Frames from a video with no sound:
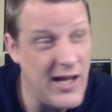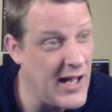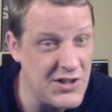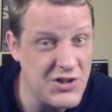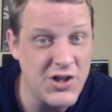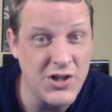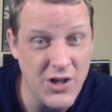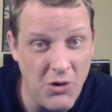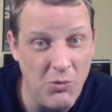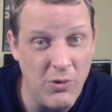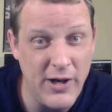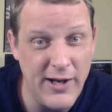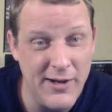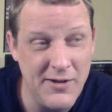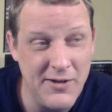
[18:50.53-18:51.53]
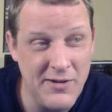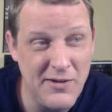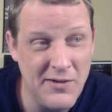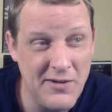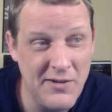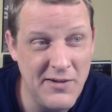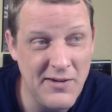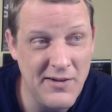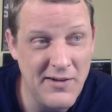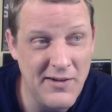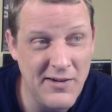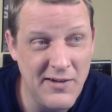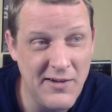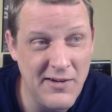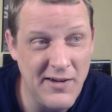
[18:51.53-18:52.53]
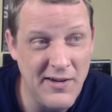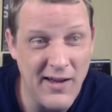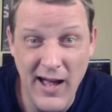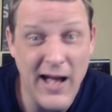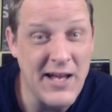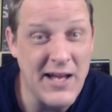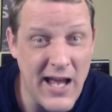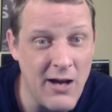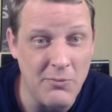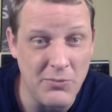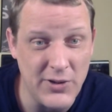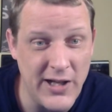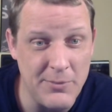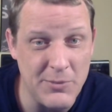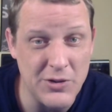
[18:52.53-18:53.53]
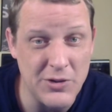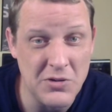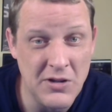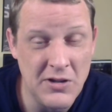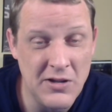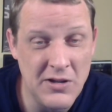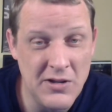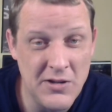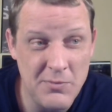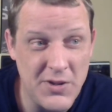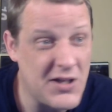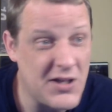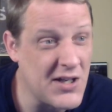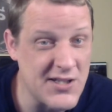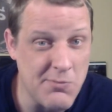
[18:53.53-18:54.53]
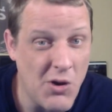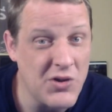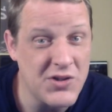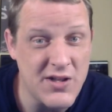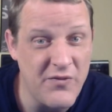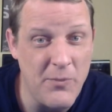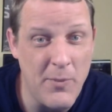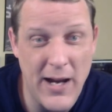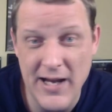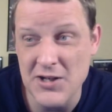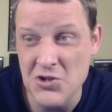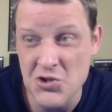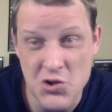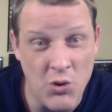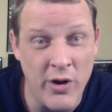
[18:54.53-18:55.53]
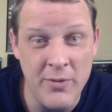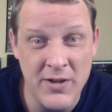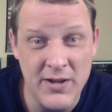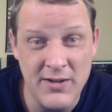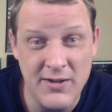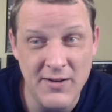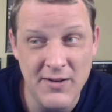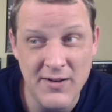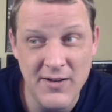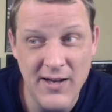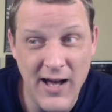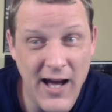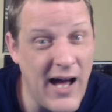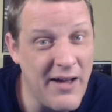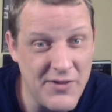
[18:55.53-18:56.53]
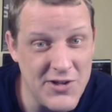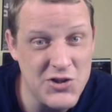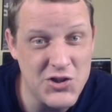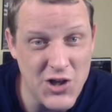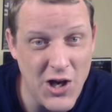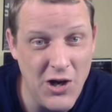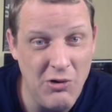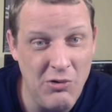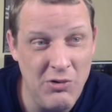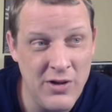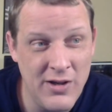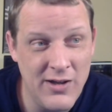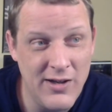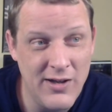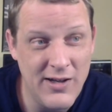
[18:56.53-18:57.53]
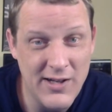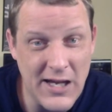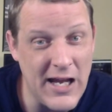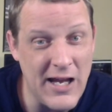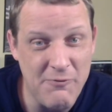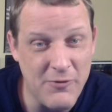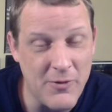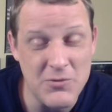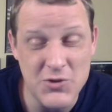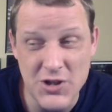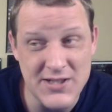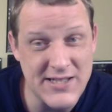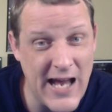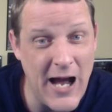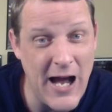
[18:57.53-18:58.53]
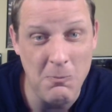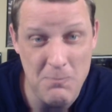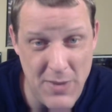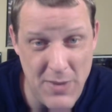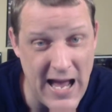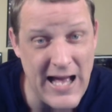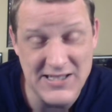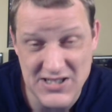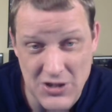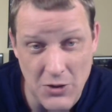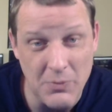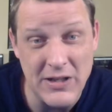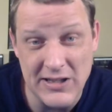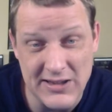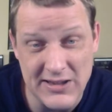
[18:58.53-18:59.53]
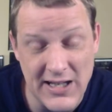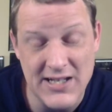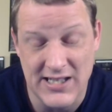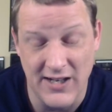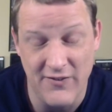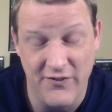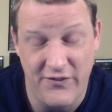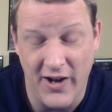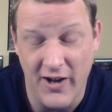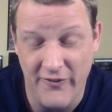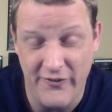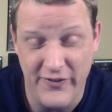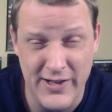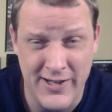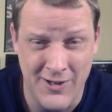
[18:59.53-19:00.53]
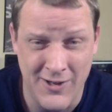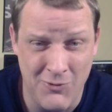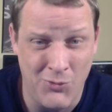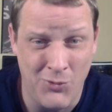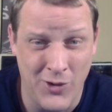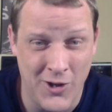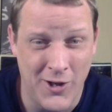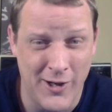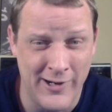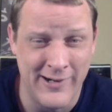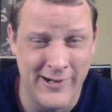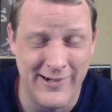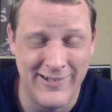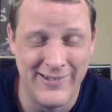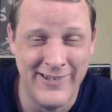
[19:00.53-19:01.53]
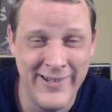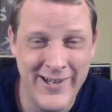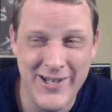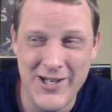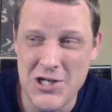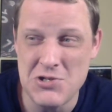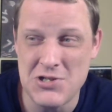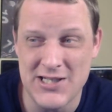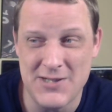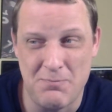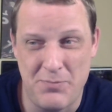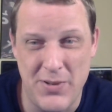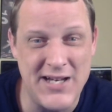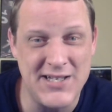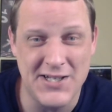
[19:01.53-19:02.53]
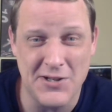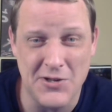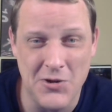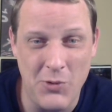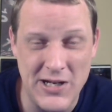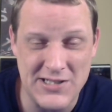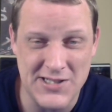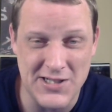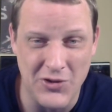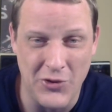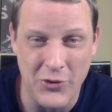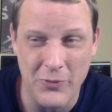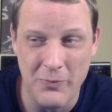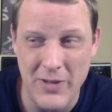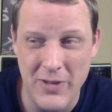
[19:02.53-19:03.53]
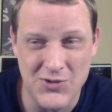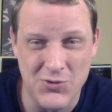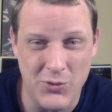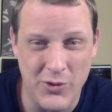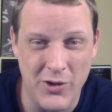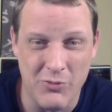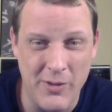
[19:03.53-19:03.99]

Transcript: And you know what? I can't blame you, because most of my enjoyment on this show came from just how bad so many things involving it were. You just basically wasted the whole men's Royal